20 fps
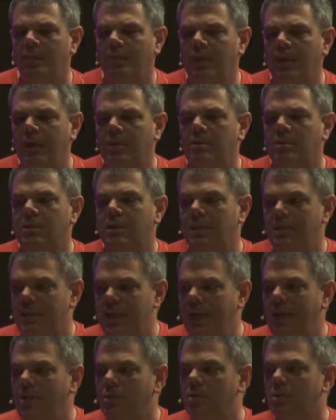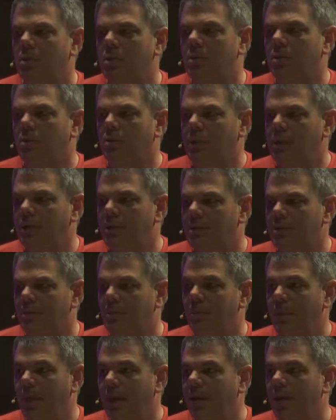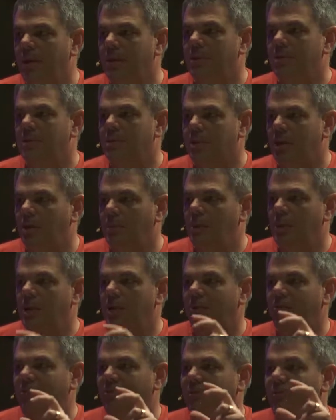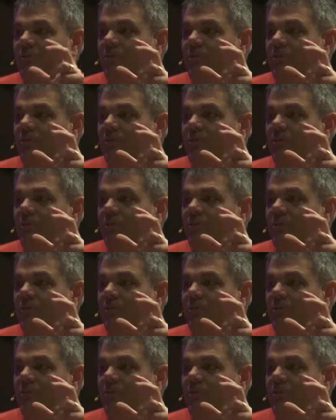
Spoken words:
there's the danger we as Americans come in to